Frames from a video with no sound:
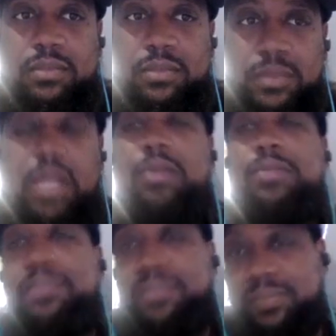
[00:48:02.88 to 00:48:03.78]

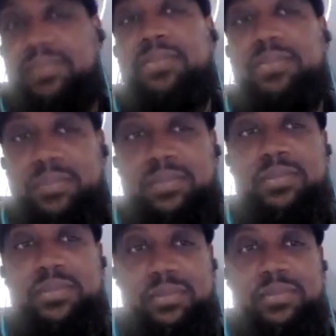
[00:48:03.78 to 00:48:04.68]

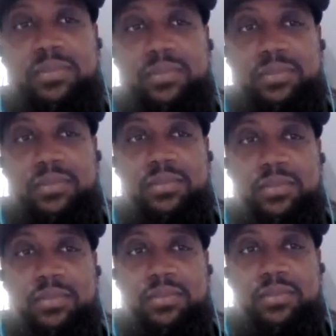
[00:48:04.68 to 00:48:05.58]

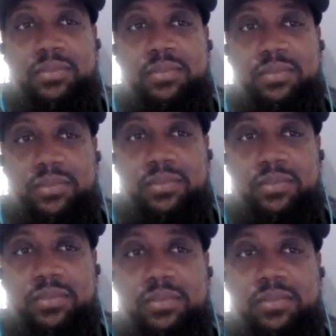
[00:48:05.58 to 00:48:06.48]

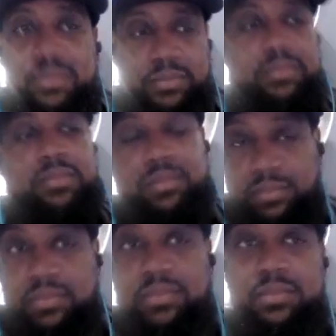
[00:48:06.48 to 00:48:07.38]

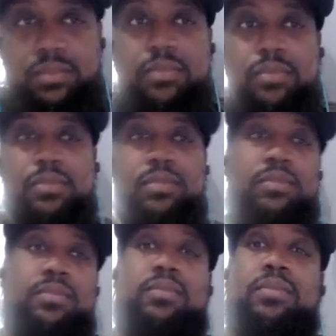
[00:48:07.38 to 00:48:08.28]

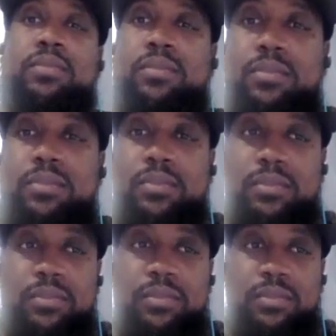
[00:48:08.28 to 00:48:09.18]

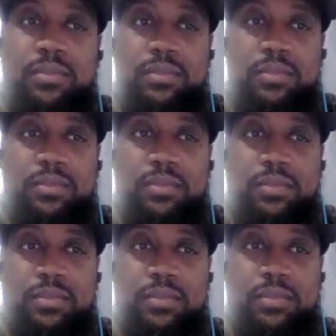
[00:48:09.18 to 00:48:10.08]

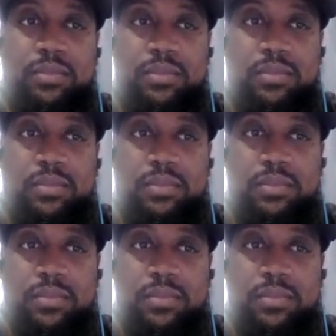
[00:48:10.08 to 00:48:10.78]
This person isn't speaking.